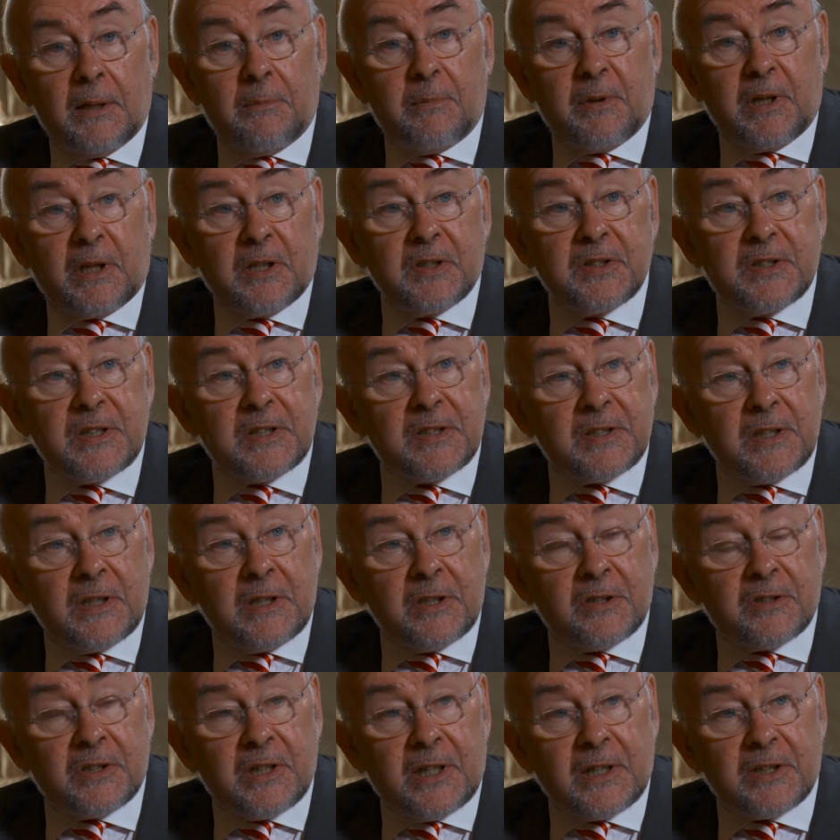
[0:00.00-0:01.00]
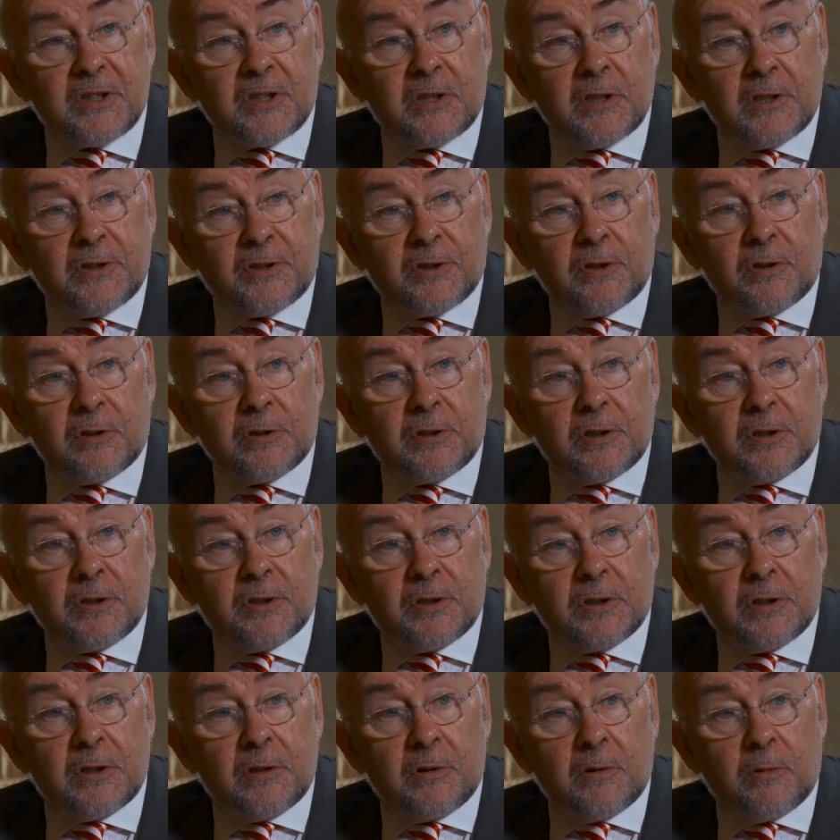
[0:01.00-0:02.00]
because it's an international
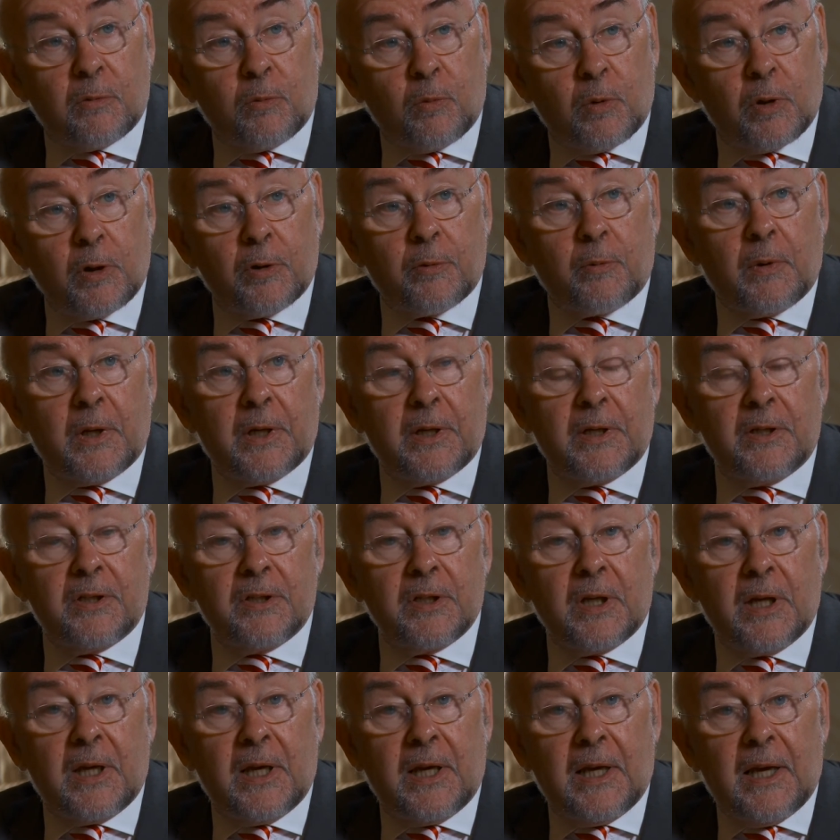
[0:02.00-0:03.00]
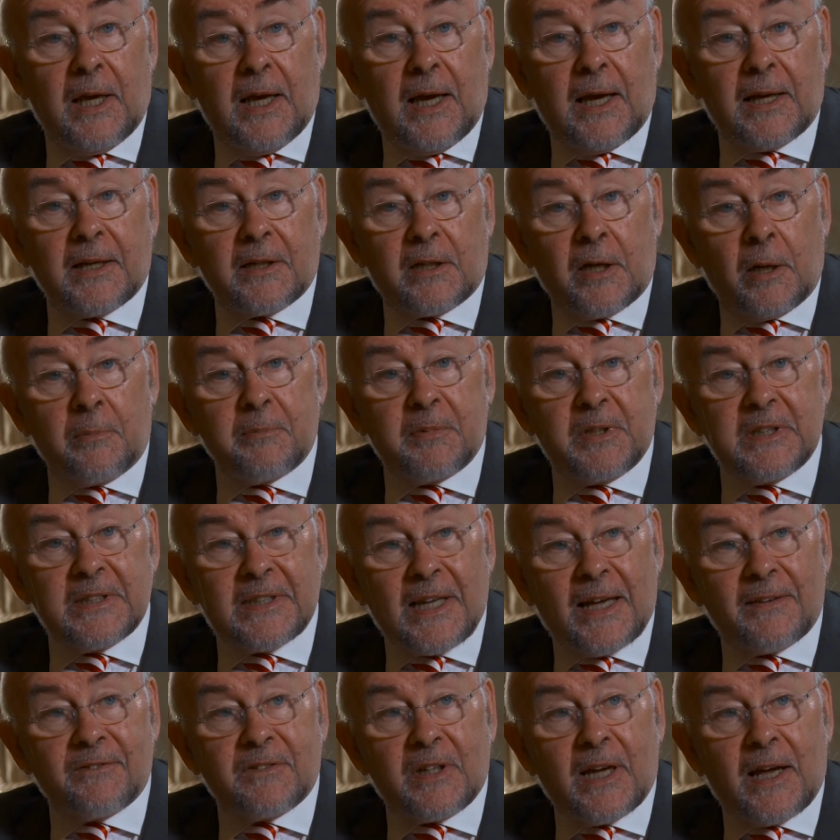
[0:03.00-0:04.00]
shortage worldwide, and companies
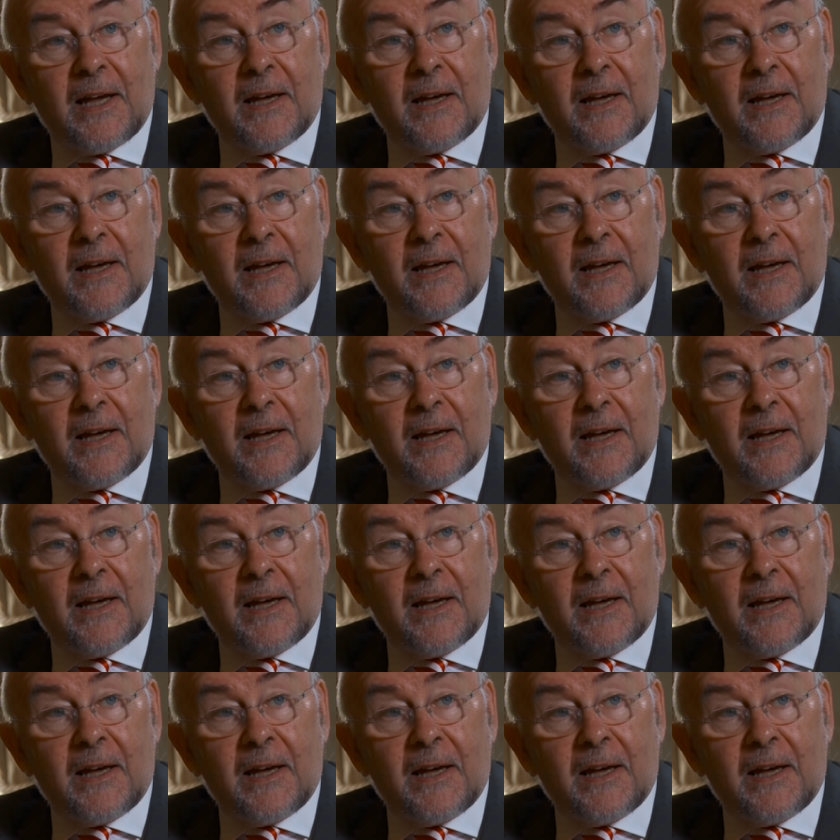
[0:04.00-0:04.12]
have to